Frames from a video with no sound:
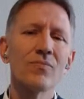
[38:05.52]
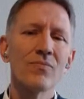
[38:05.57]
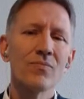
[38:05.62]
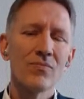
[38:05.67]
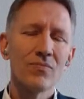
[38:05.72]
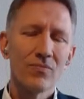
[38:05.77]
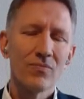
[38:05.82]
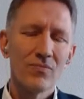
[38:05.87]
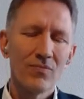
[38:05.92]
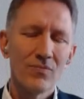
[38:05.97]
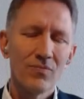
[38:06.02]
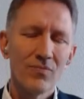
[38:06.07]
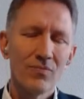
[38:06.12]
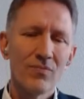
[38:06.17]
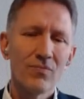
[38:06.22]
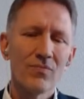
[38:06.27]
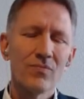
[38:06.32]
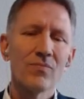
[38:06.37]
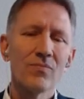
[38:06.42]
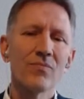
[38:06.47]

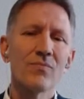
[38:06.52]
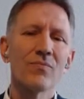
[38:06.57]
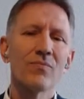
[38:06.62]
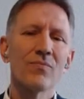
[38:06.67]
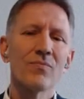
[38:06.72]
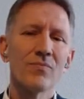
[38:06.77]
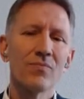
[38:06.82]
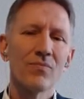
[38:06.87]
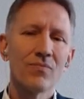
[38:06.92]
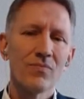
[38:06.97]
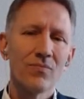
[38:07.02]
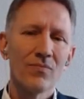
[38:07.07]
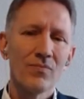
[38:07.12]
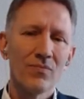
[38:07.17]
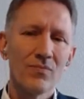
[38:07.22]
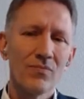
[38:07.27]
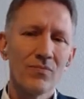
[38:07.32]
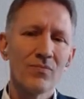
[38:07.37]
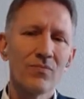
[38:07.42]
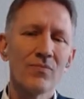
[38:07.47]

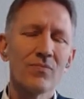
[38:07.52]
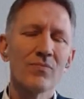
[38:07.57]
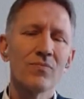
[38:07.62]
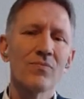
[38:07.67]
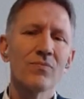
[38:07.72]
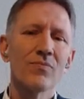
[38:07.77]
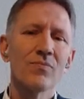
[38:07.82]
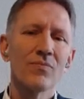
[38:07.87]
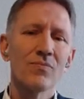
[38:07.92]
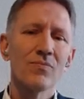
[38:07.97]
No words are spoken by the person on screen.